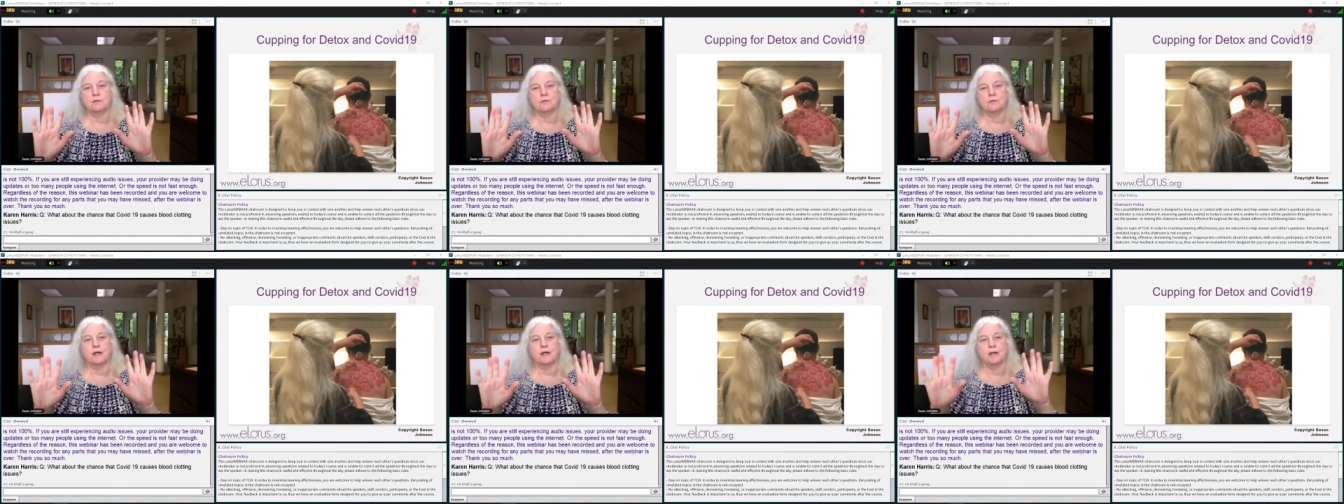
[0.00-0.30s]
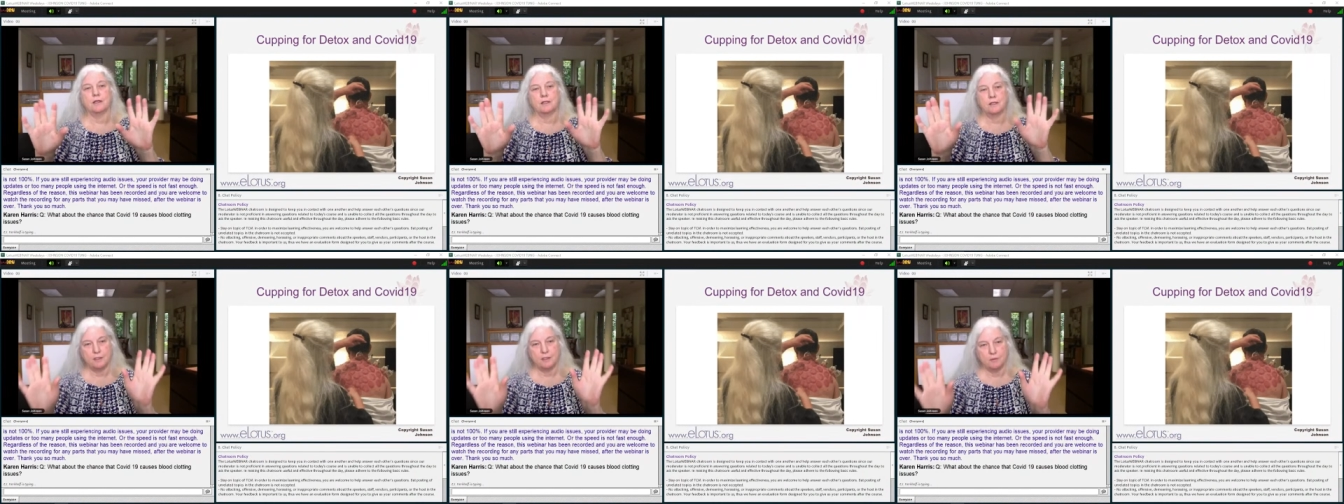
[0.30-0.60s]
you've
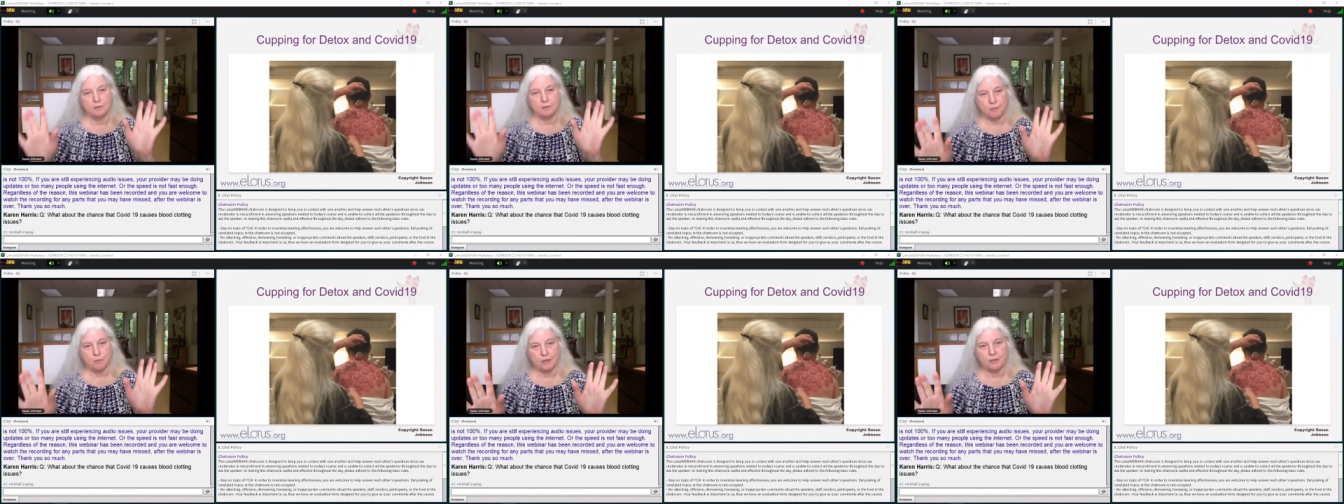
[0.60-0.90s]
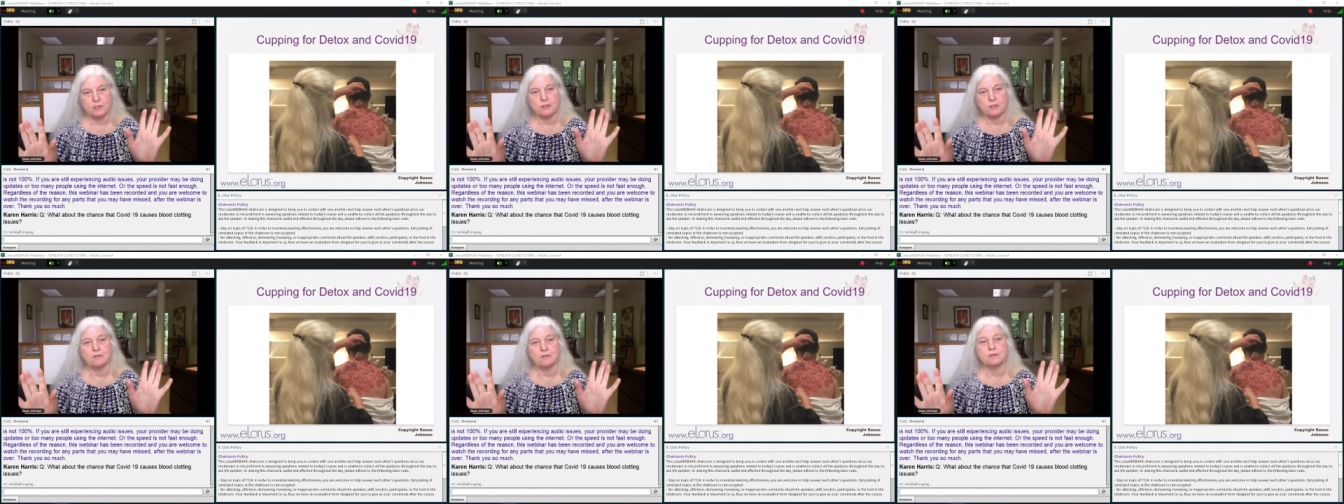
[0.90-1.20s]
got clean
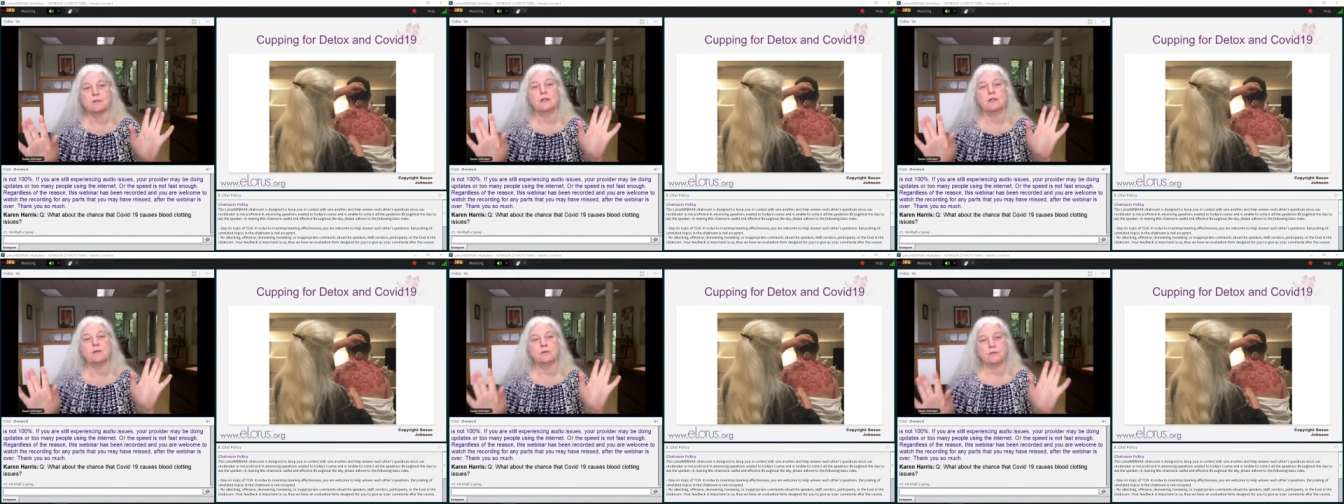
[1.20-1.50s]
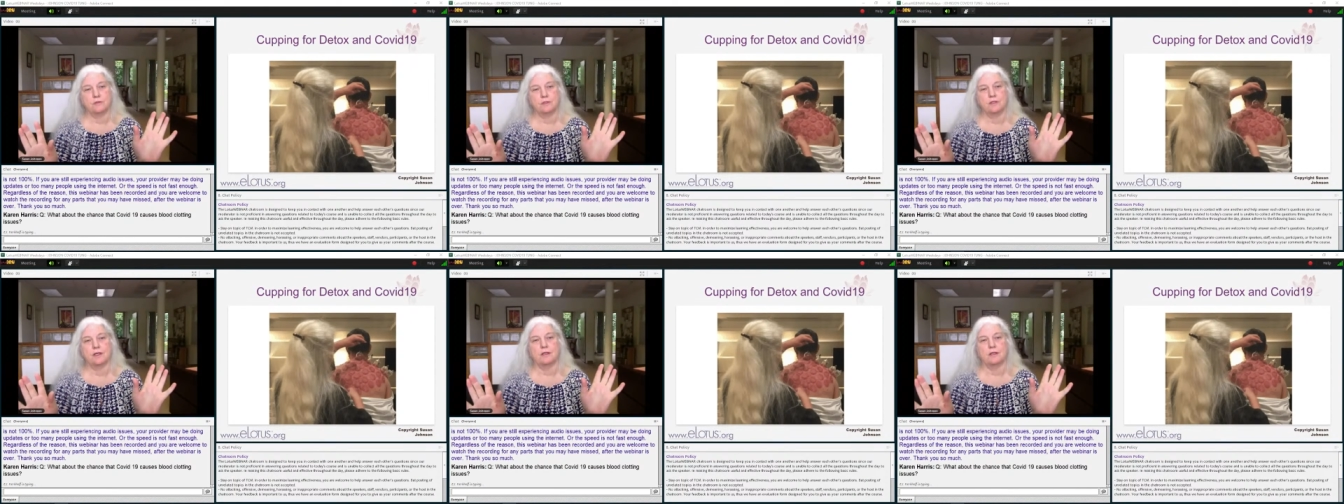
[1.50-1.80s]
margins, then
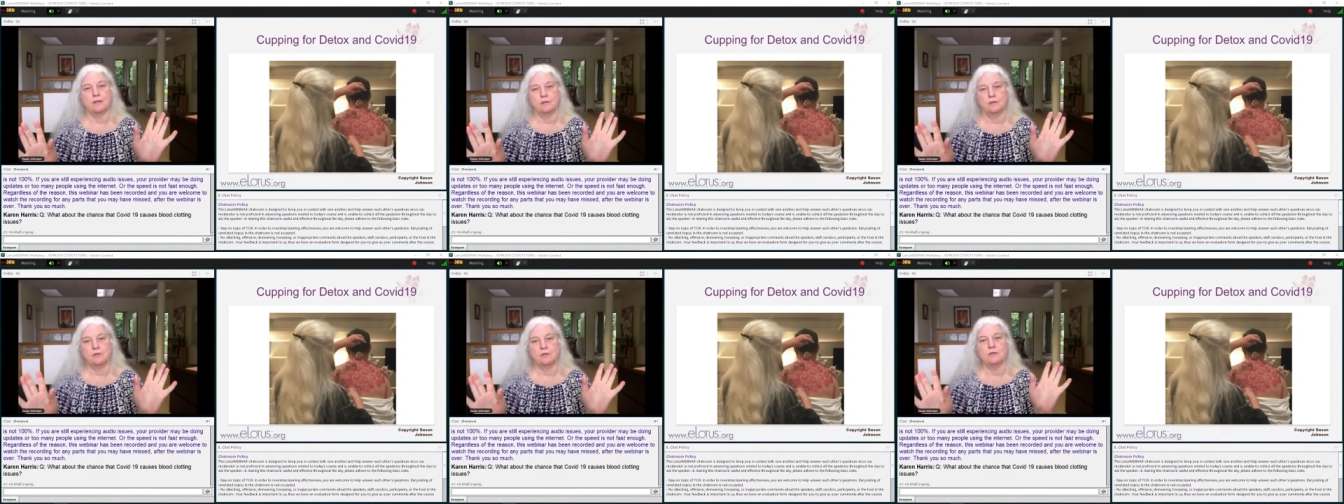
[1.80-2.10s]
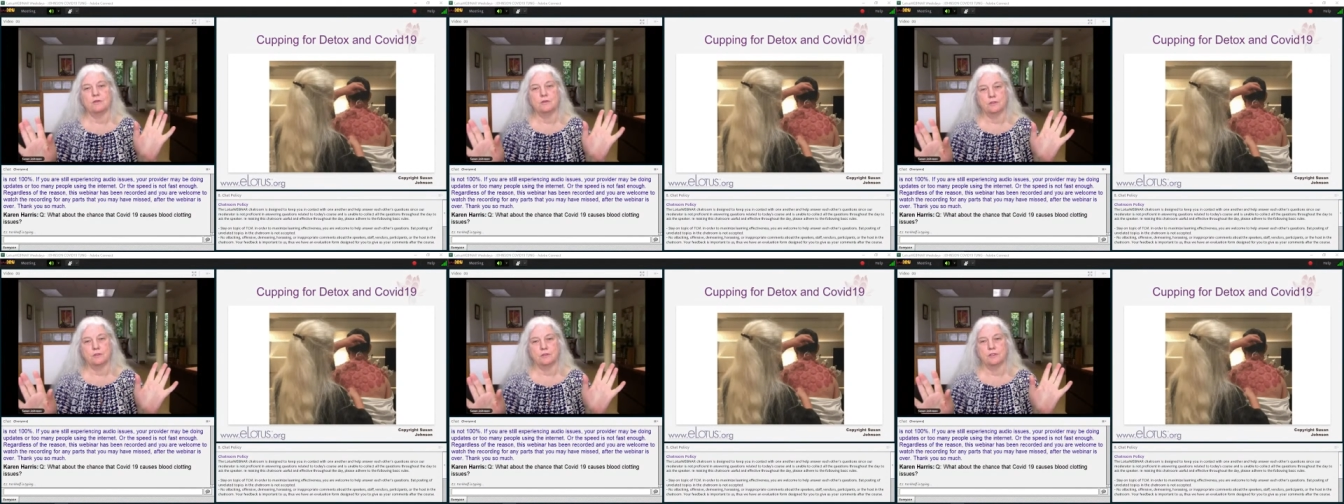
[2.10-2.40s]
you're done.
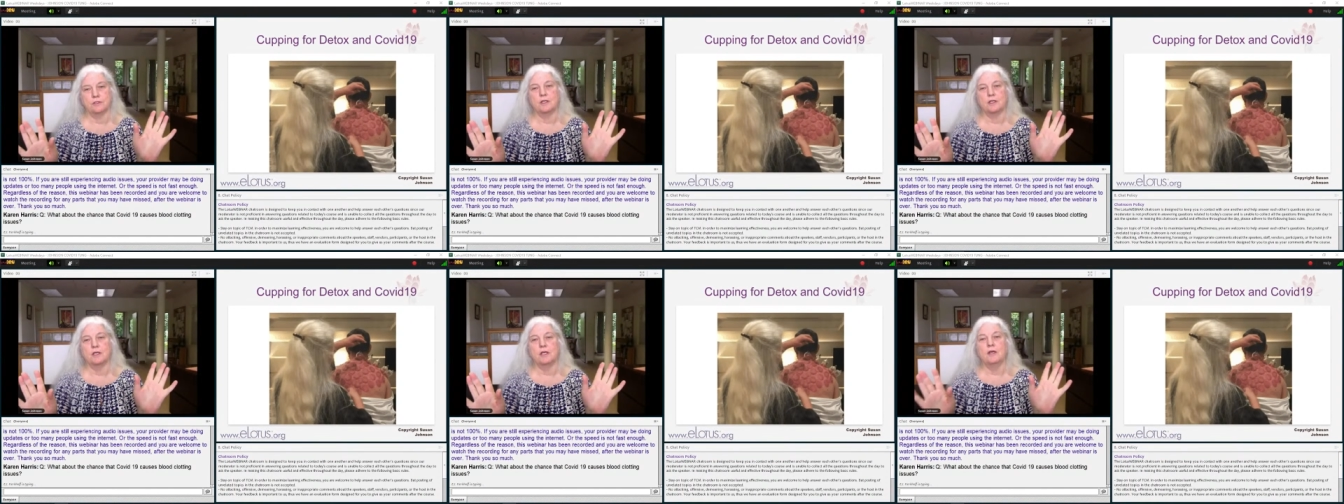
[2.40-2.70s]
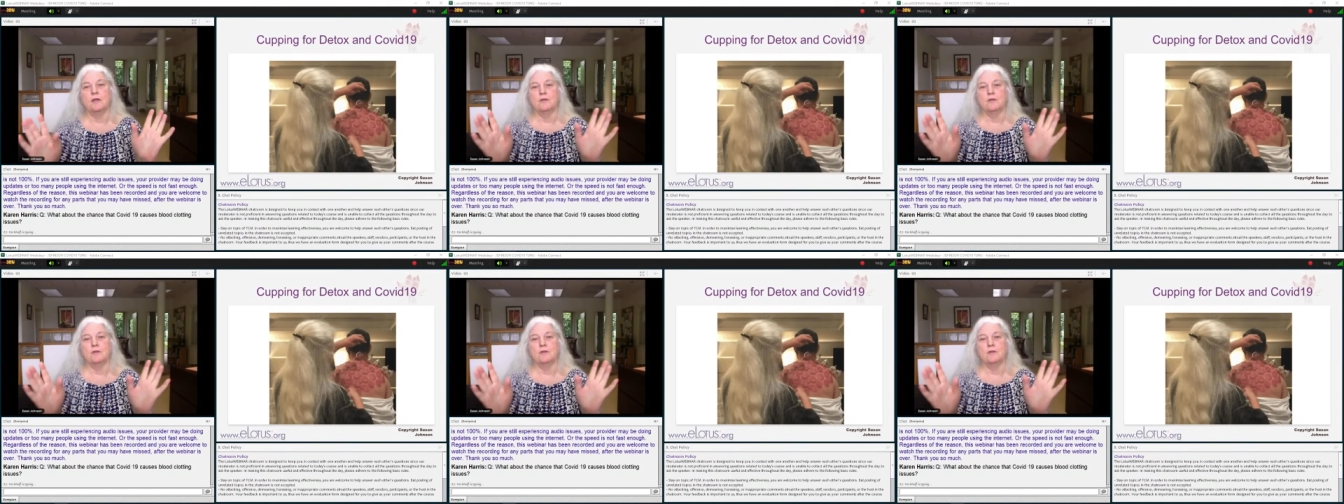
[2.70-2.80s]
You're good.